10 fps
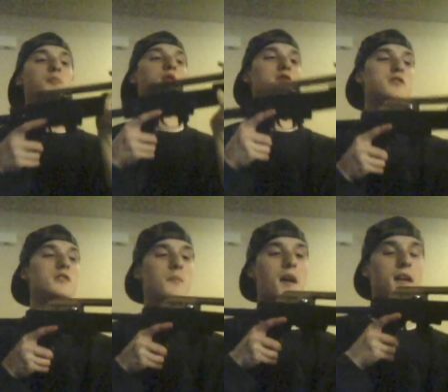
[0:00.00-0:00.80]
push
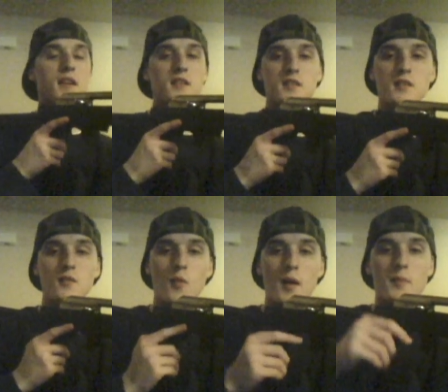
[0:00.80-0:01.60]
it back into
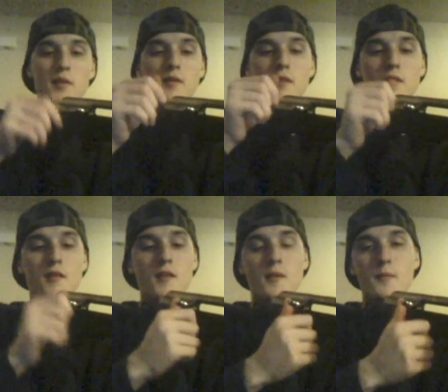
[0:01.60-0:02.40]
the weapon
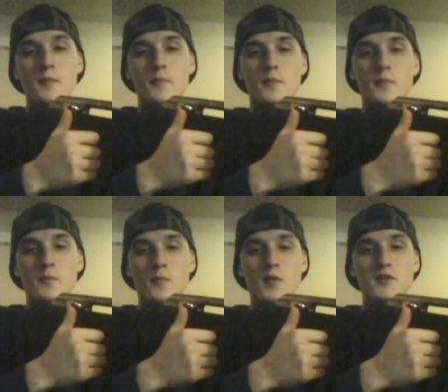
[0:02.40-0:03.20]

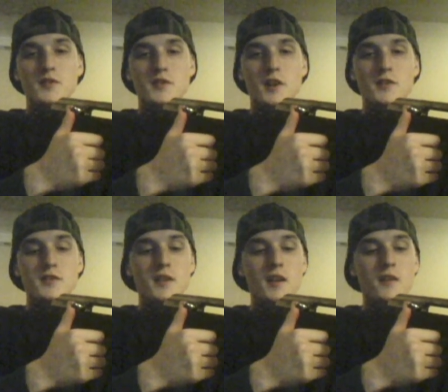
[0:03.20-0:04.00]
with the
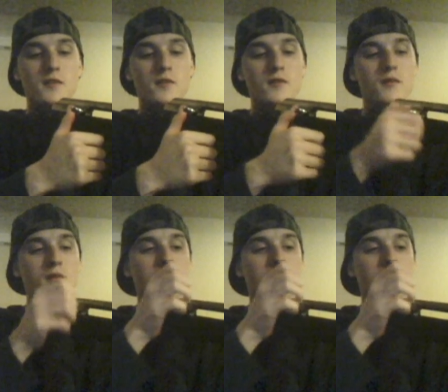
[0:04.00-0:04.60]
charging handle.